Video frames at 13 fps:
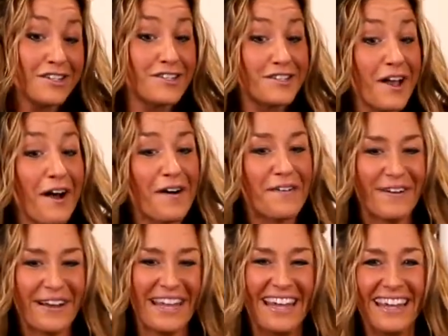So
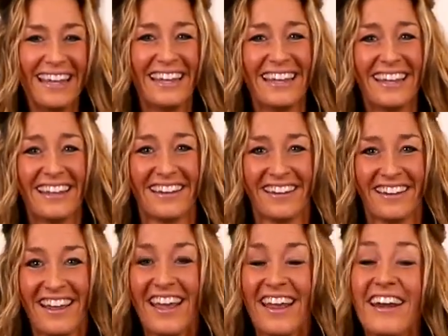
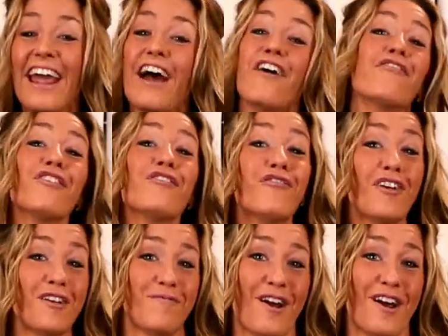now for the
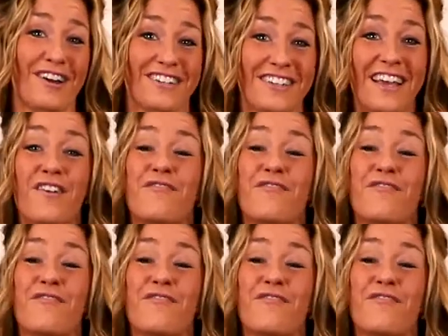fun part,